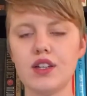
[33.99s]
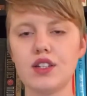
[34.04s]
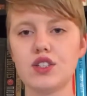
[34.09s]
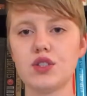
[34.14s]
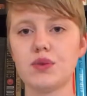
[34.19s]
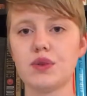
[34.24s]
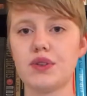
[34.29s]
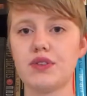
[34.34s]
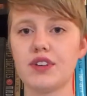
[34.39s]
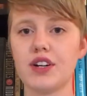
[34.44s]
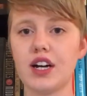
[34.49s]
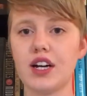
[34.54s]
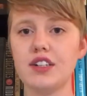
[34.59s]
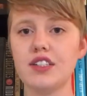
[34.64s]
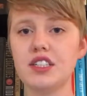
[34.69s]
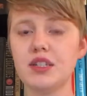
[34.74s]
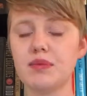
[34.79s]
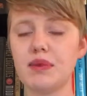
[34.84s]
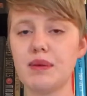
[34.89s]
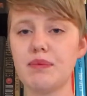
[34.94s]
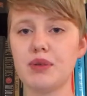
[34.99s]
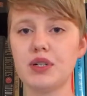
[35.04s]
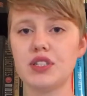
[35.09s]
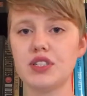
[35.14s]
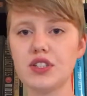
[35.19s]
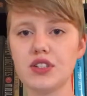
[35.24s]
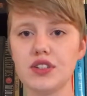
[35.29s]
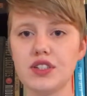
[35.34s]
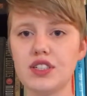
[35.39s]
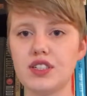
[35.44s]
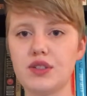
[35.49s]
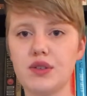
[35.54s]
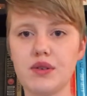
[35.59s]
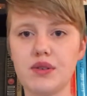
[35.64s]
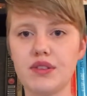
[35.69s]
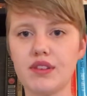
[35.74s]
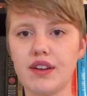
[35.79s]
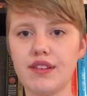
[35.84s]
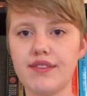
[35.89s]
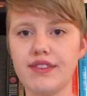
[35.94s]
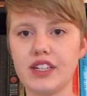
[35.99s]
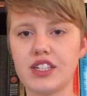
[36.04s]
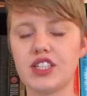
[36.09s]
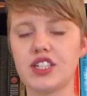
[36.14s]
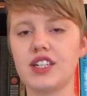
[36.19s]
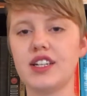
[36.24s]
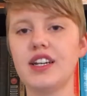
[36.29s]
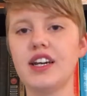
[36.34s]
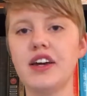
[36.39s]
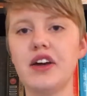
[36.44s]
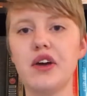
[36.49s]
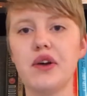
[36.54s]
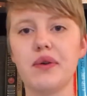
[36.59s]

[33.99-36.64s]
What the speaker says: So with regards to my personal history with nonfiction,